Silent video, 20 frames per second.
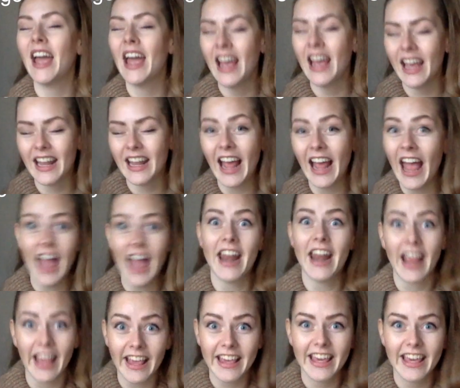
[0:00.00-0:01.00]
and
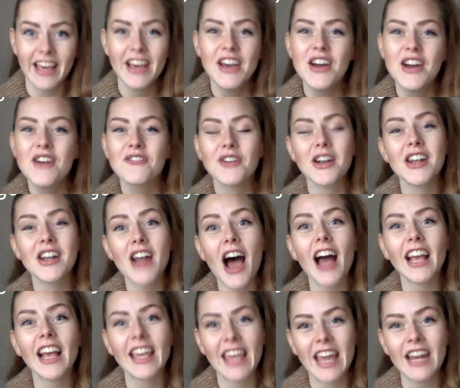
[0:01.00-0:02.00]
headache for
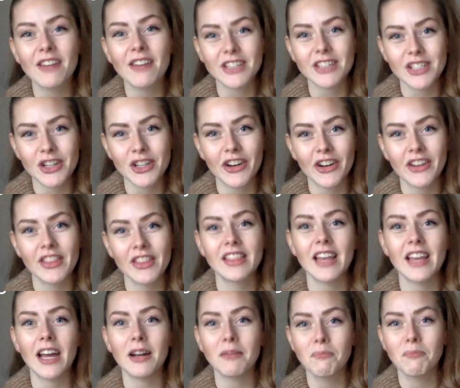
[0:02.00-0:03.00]
not getting returned
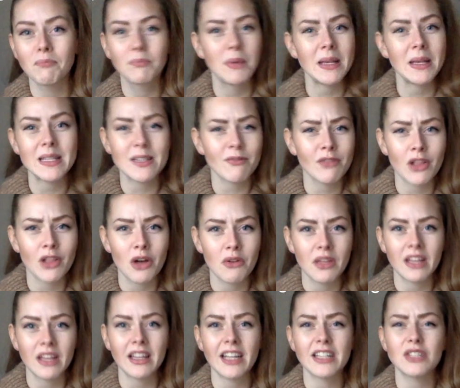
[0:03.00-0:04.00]
that piece of
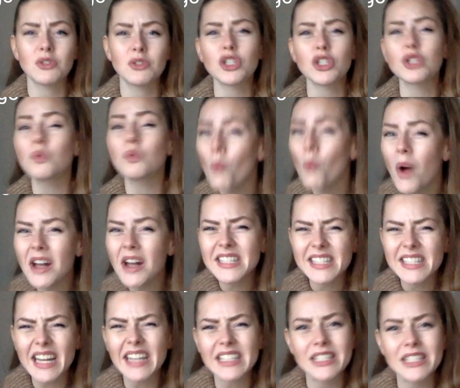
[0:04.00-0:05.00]
clothing that is just one
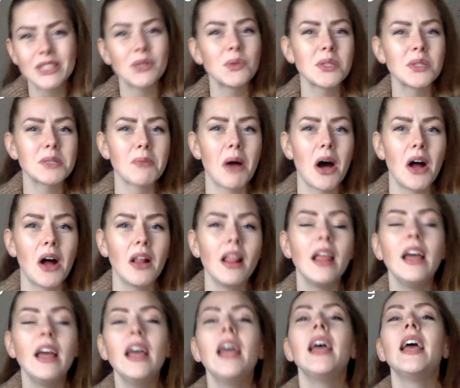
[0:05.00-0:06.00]
size too small,
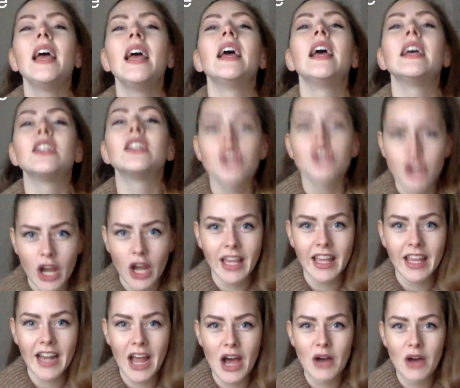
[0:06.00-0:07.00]
check
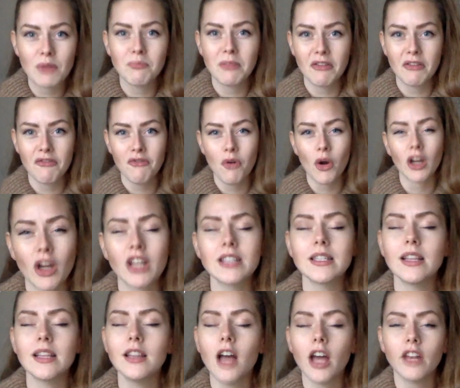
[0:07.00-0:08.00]
it out before because
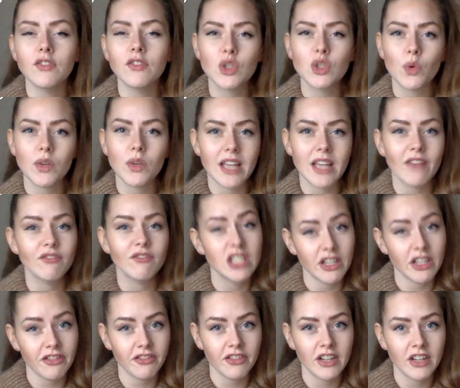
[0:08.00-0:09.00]
a lot of stores have
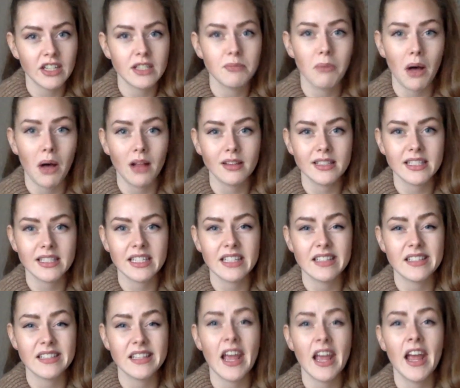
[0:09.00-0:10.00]
different policies
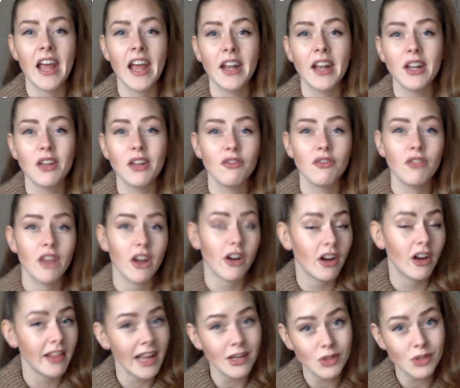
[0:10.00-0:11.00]
and they are
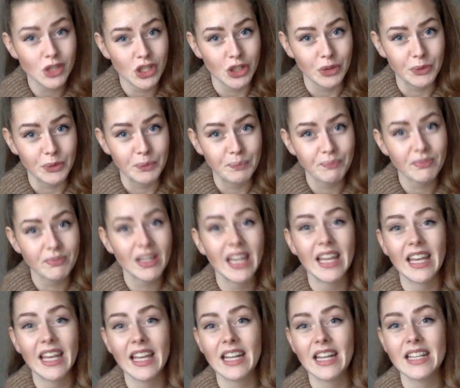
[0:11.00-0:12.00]
allowed to.
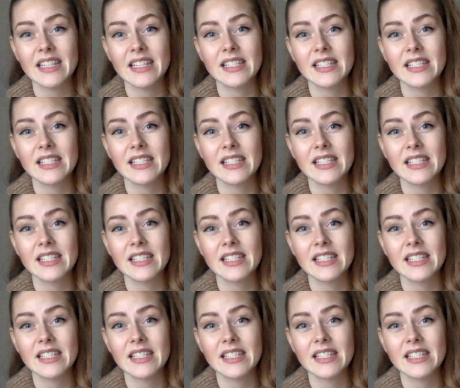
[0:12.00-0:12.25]
It is